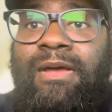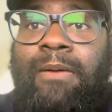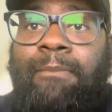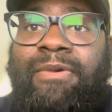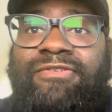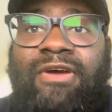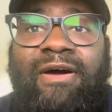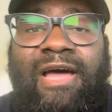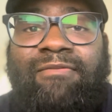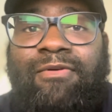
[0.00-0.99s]
But
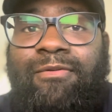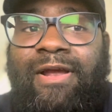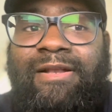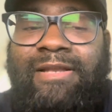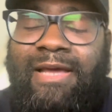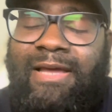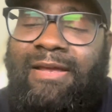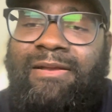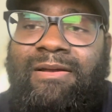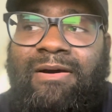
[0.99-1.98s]
y'all have a great
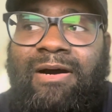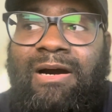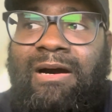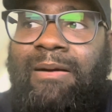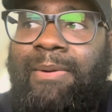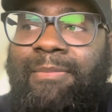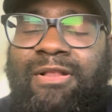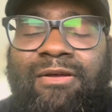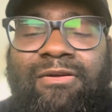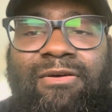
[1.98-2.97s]
day. I'm gonna
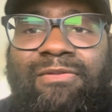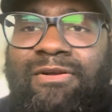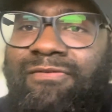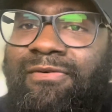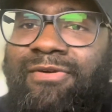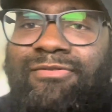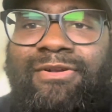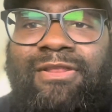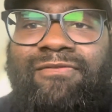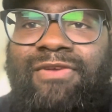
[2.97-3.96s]
look forward to
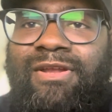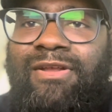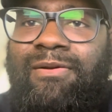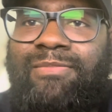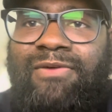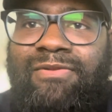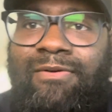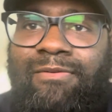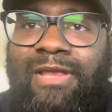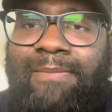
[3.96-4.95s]
another video. I'm definitely
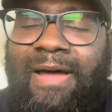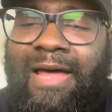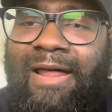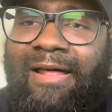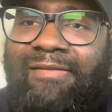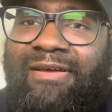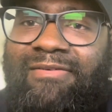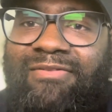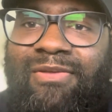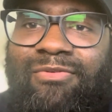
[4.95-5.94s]
gonna keep my eyes out
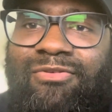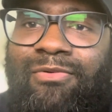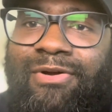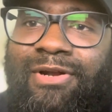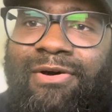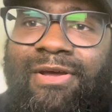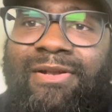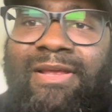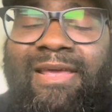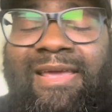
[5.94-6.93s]
and see what's going
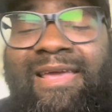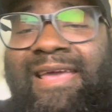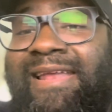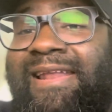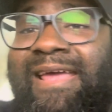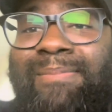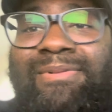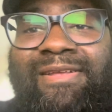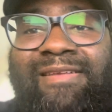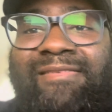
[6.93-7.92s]
on. And hey,
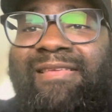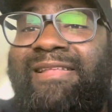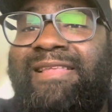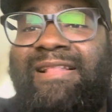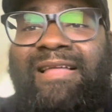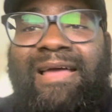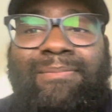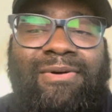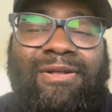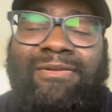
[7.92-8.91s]
please hit that
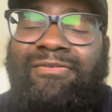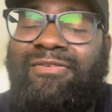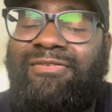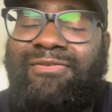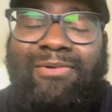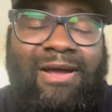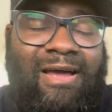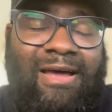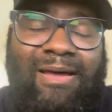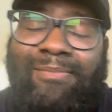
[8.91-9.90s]
like button,
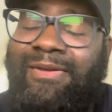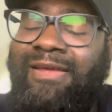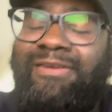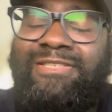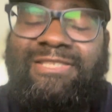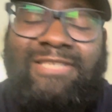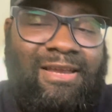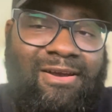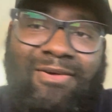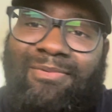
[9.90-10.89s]
subscribe,
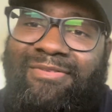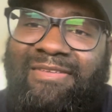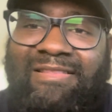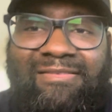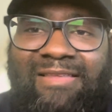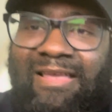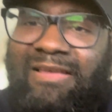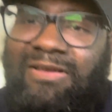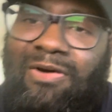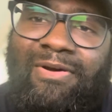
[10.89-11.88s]
share. Let's get this
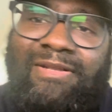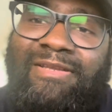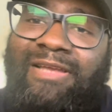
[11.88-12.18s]
thing going.